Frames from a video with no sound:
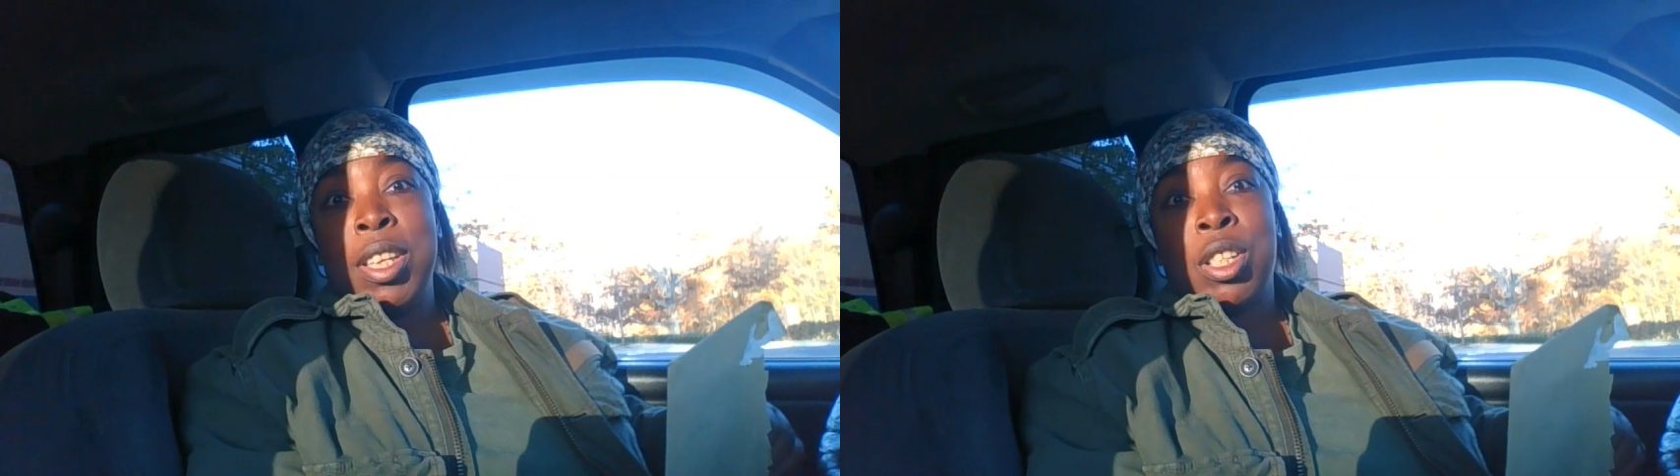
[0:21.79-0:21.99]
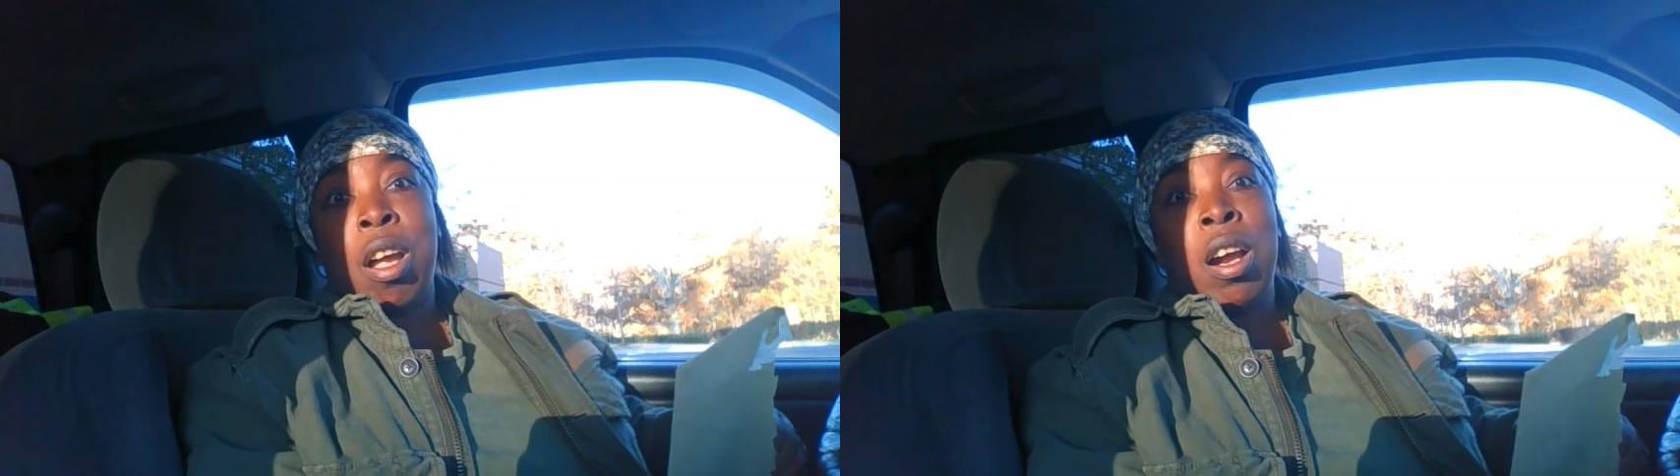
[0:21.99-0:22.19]

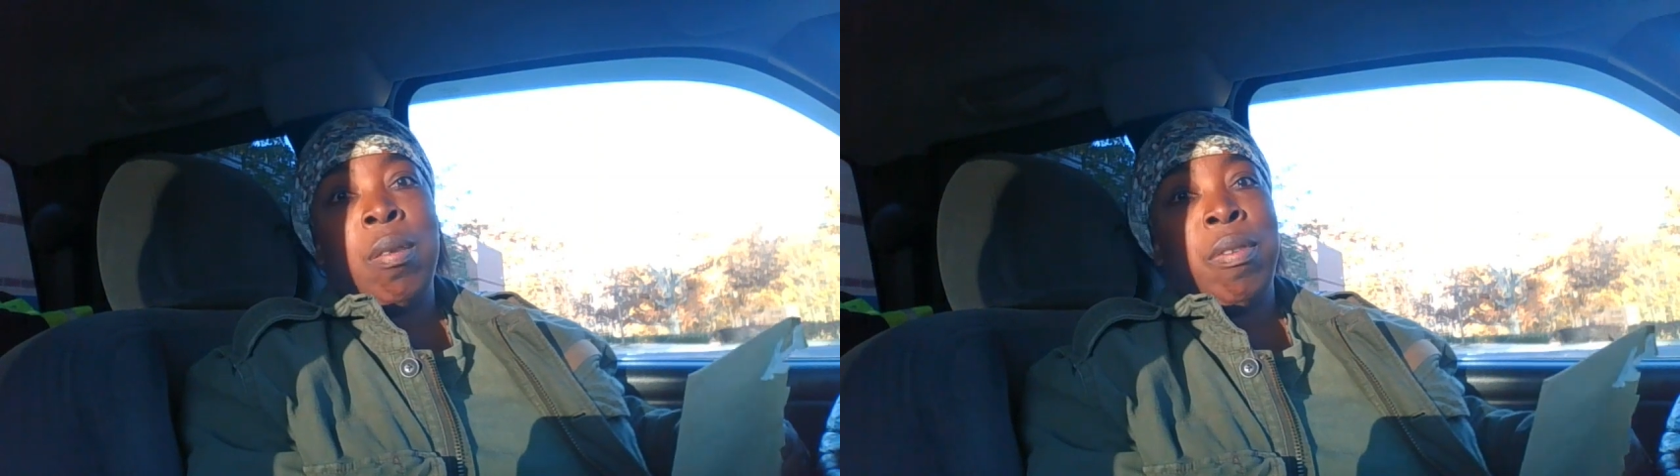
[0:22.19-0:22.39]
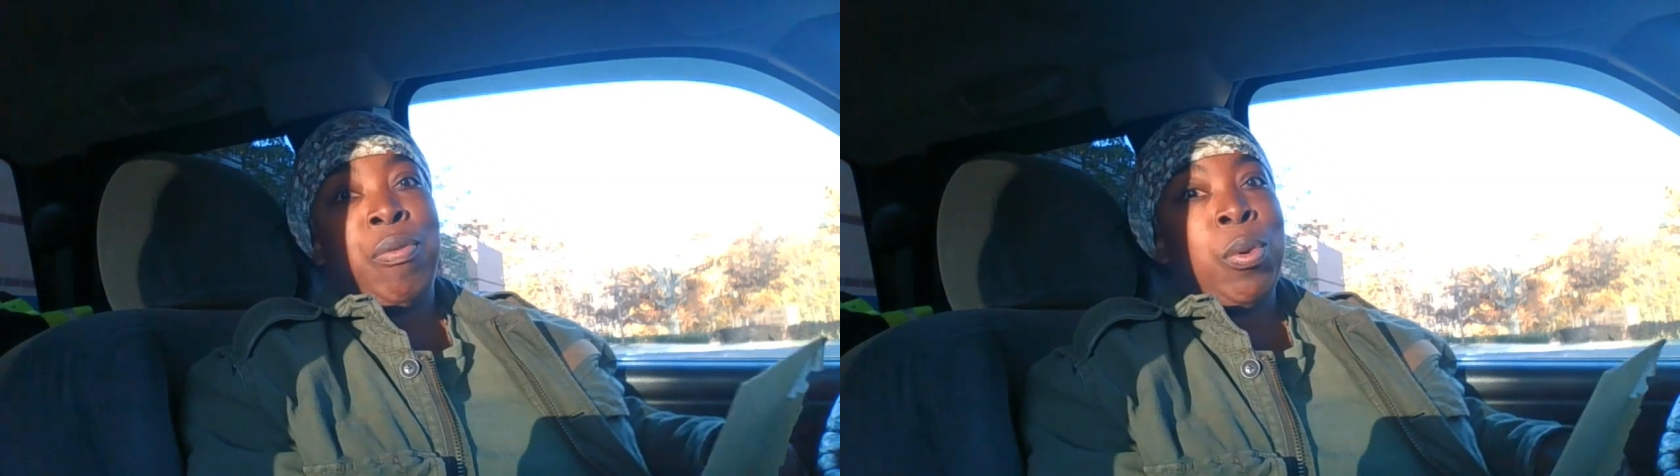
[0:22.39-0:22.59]
this
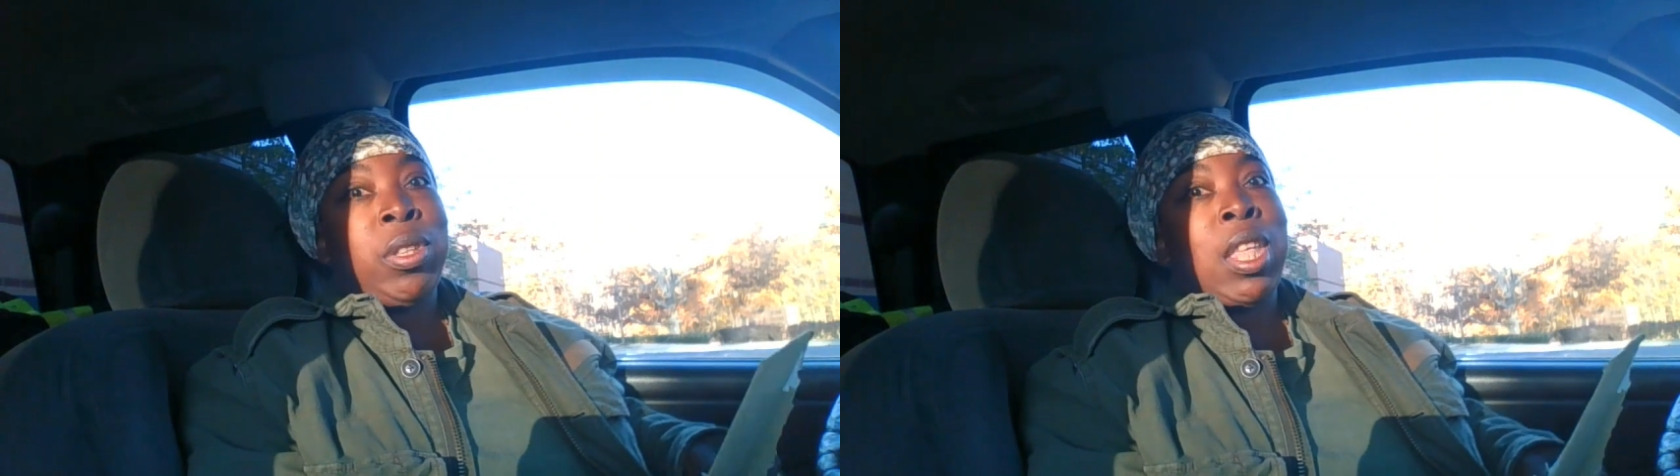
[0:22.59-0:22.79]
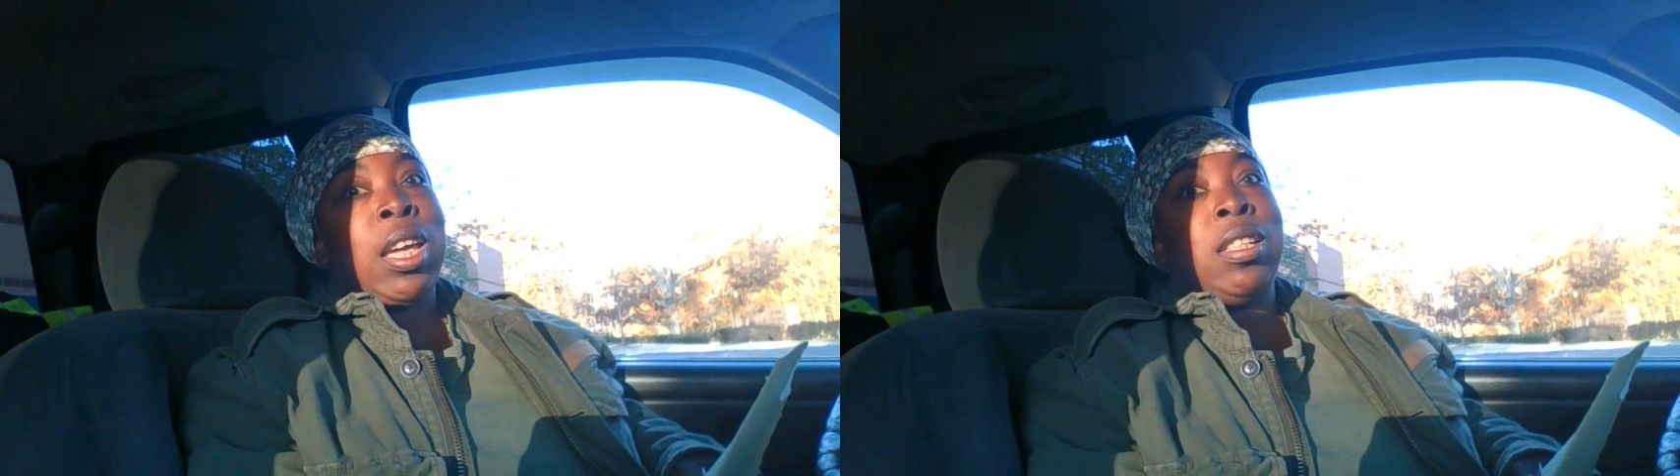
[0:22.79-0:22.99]
card before
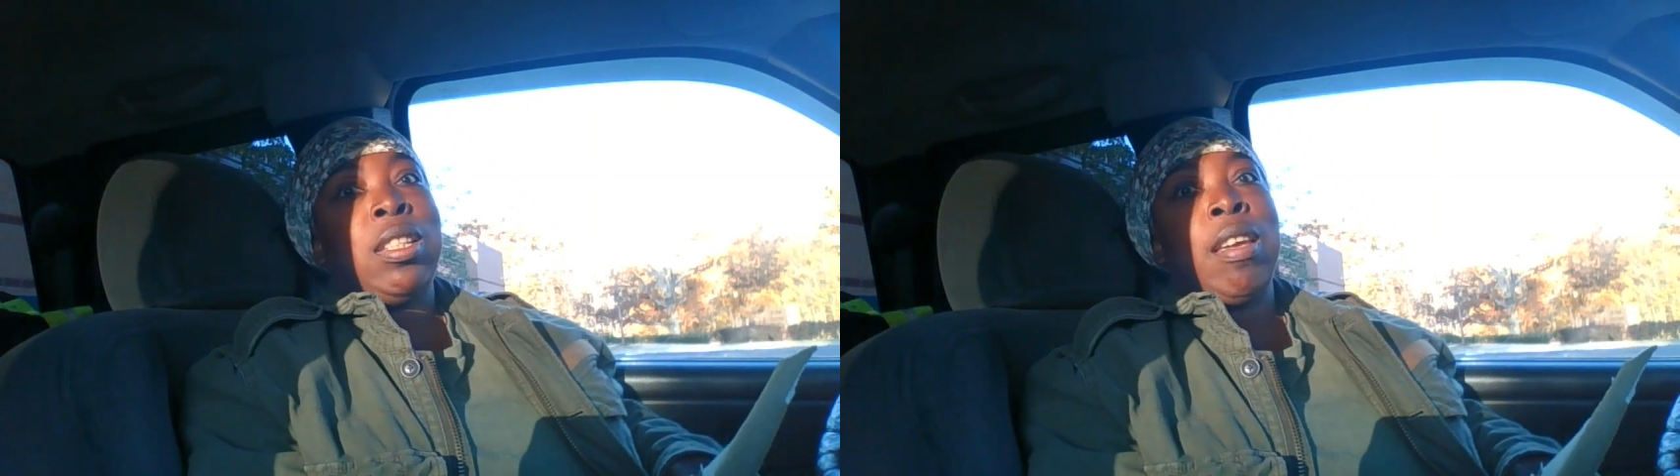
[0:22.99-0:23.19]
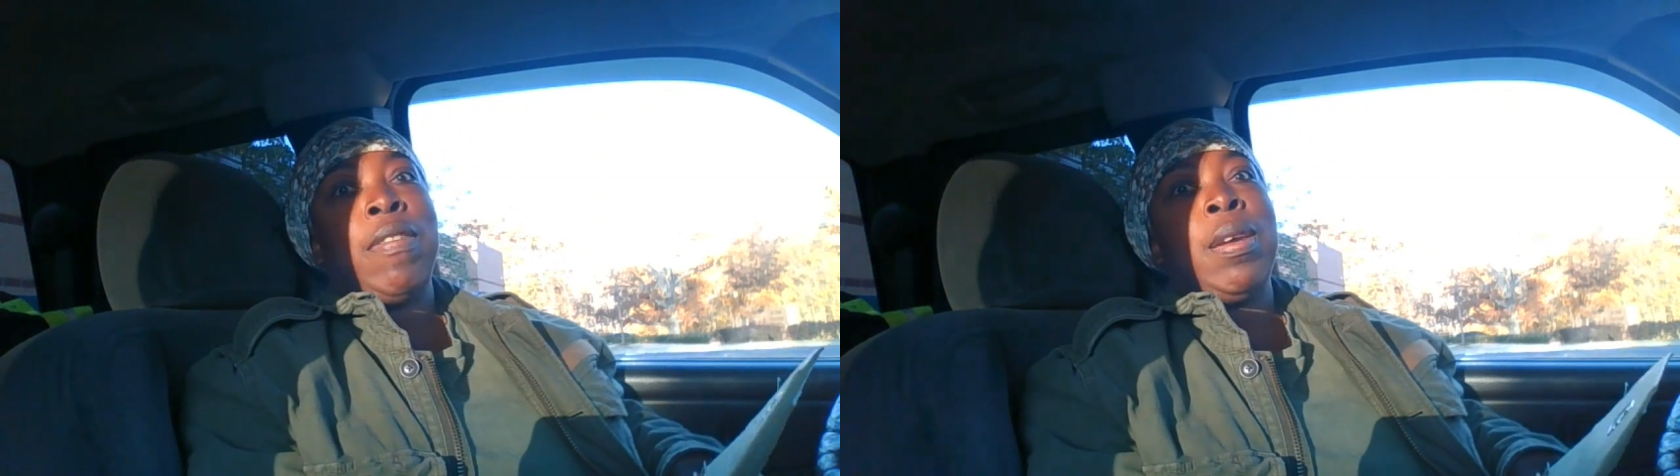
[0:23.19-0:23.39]

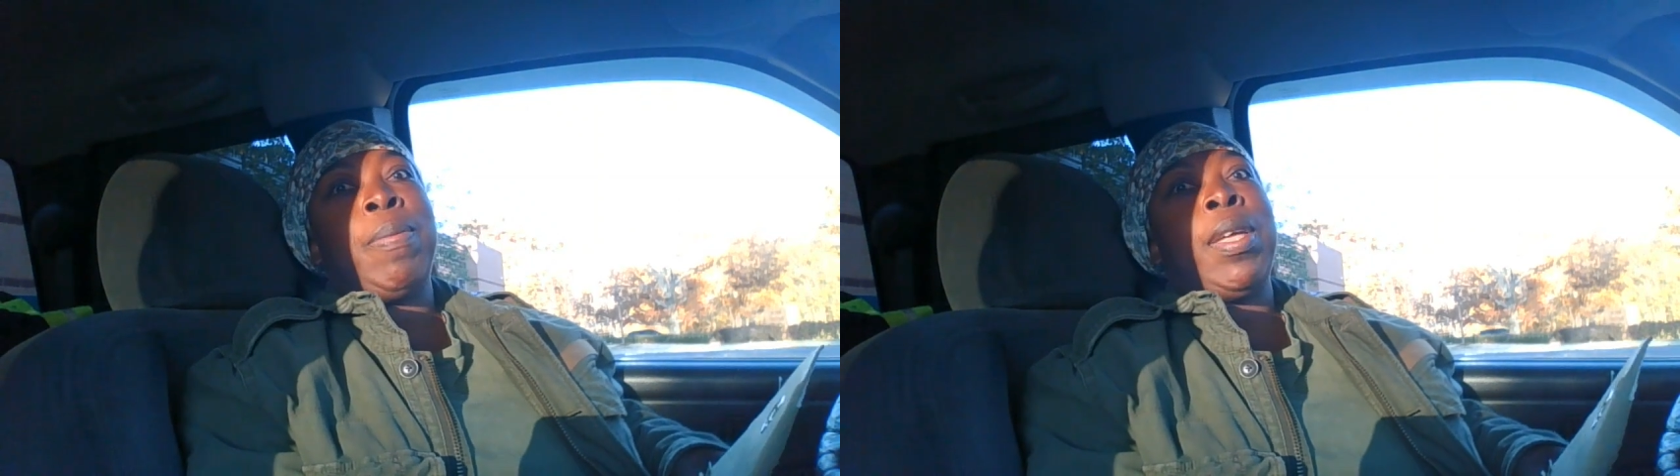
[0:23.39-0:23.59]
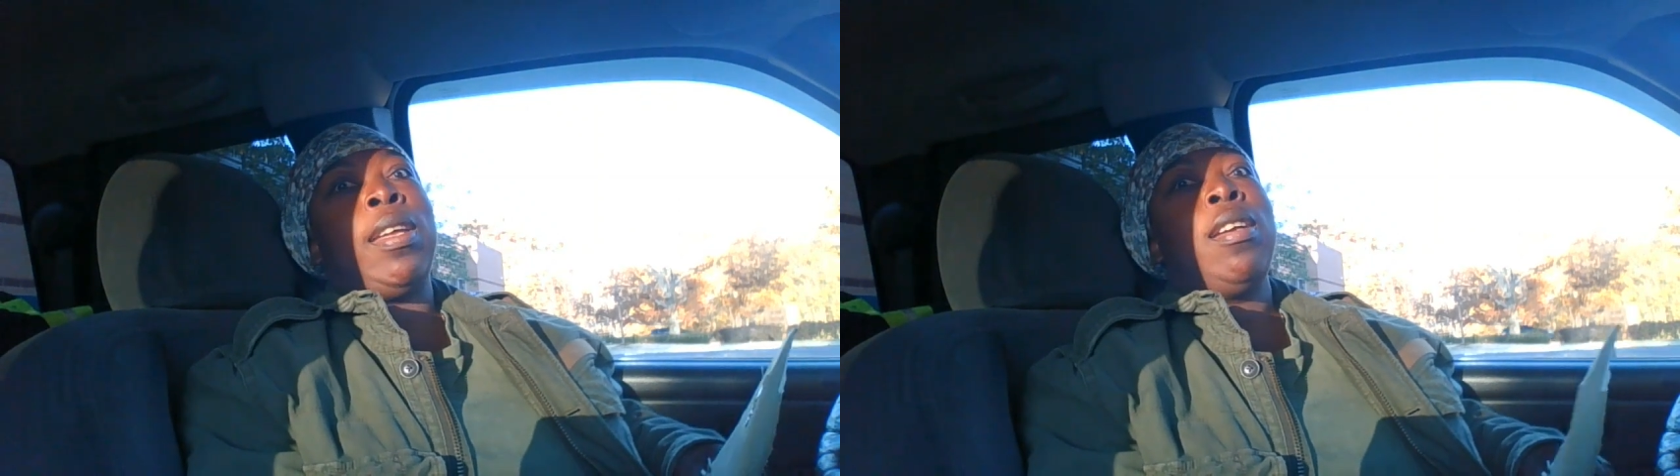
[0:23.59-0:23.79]
Thanksgiving,
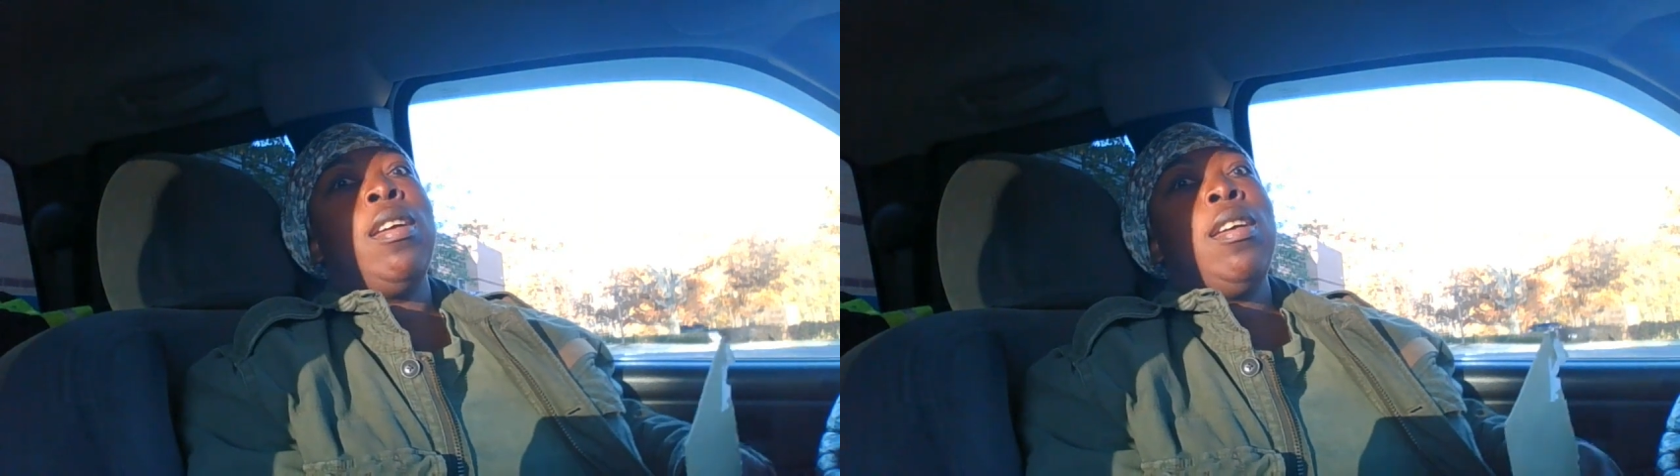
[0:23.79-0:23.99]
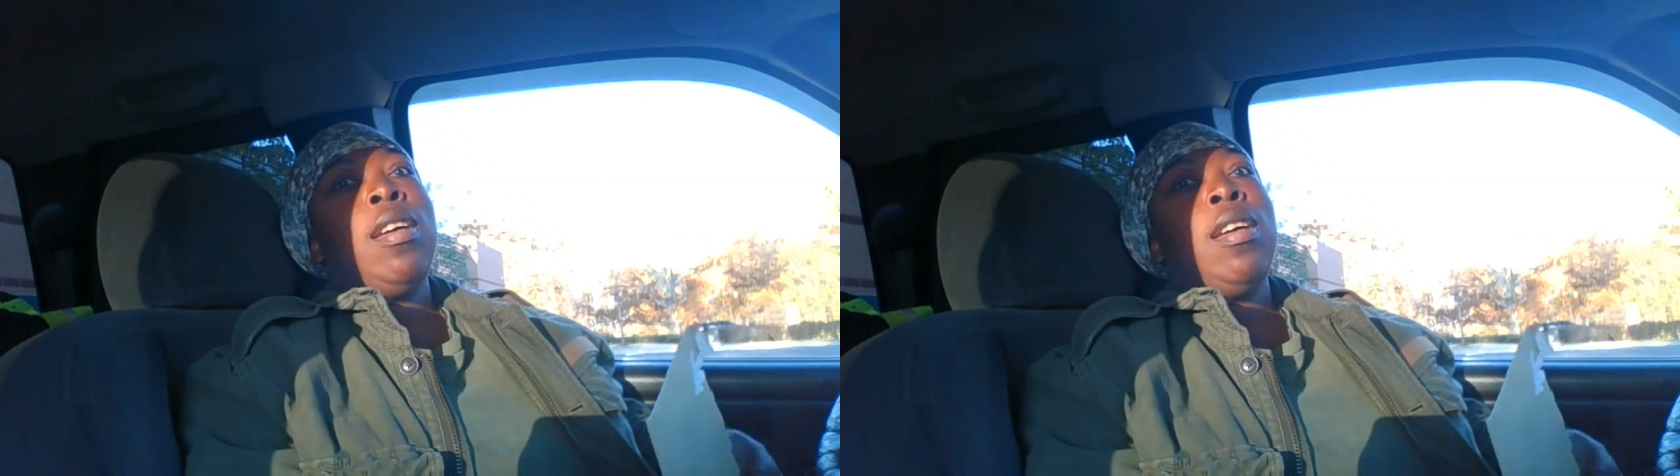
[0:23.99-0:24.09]
but